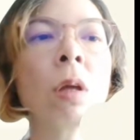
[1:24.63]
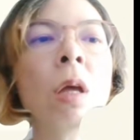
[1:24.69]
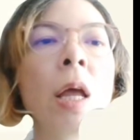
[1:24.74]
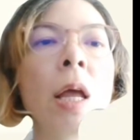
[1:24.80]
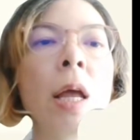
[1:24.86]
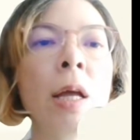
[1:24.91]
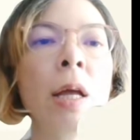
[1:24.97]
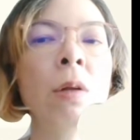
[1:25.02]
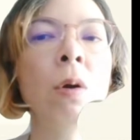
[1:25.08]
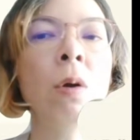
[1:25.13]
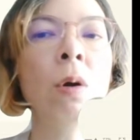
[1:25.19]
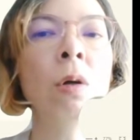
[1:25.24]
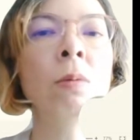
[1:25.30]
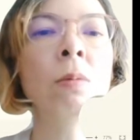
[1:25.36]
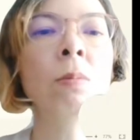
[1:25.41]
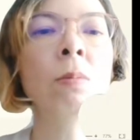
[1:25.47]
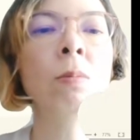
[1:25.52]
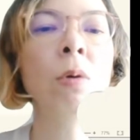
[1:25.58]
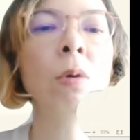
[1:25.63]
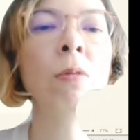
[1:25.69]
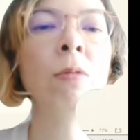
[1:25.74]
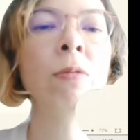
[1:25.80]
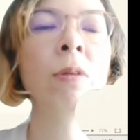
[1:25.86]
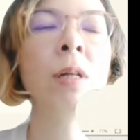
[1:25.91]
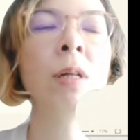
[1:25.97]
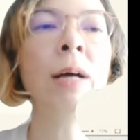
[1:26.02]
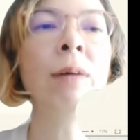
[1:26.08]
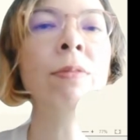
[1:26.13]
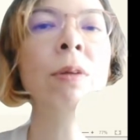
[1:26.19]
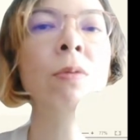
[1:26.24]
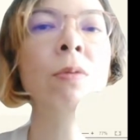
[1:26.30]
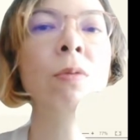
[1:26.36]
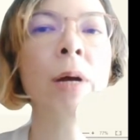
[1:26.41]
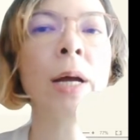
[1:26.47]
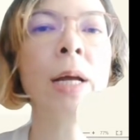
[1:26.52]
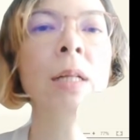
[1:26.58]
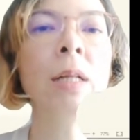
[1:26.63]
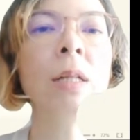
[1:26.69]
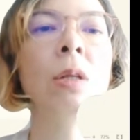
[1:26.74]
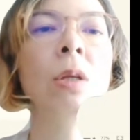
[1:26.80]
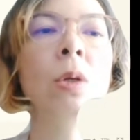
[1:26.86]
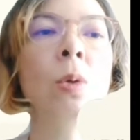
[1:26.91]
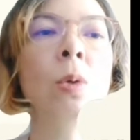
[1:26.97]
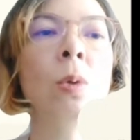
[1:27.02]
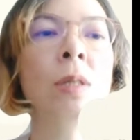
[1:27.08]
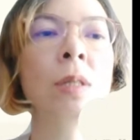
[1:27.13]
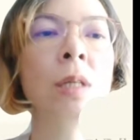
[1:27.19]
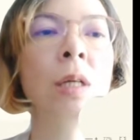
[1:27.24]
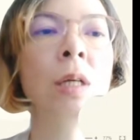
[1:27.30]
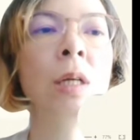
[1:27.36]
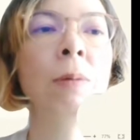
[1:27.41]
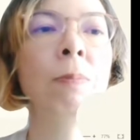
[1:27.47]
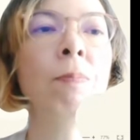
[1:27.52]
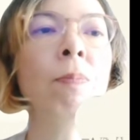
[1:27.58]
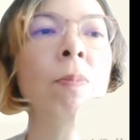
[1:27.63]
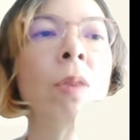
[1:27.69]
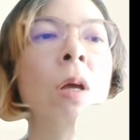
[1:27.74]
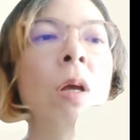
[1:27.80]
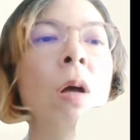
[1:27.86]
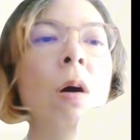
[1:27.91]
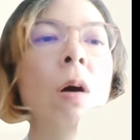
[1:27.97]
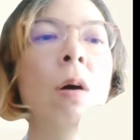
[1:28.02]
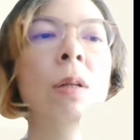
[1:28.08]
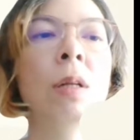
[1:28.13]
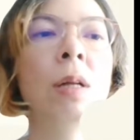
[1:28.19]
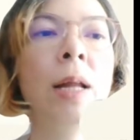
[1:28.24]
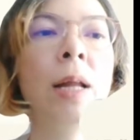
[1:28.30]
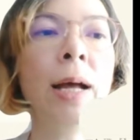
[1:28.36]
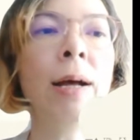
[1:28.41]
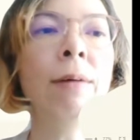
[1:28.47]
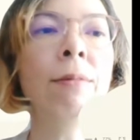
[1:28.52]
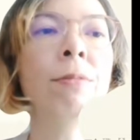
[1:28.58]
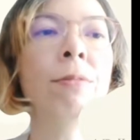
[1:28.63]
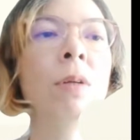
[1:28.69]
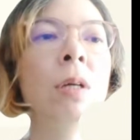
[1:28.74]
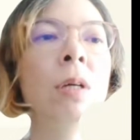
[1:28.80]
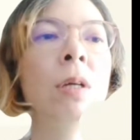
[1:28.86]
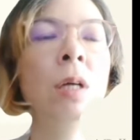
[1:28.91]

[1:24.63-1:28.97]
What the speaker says: And on both the left and right, you will see on the left